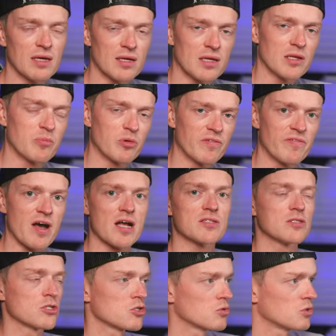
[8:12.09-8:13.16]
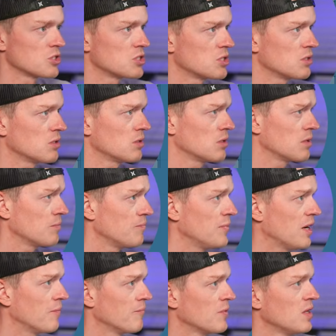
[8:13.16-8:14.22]
and you put fast distortion on.
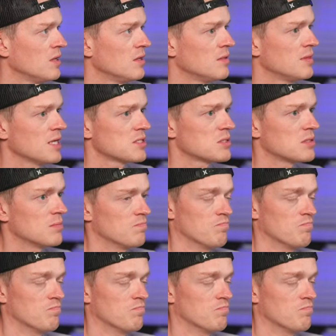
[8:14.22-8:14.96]
Now, that's